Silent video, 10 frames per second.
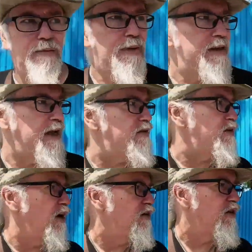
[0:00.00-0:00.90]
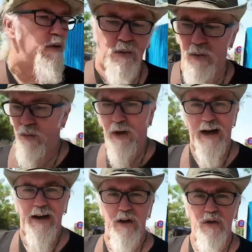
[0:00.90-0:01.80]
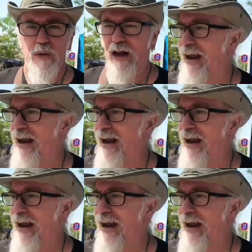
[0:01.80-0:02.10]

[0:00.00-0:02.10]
but that's also why I use what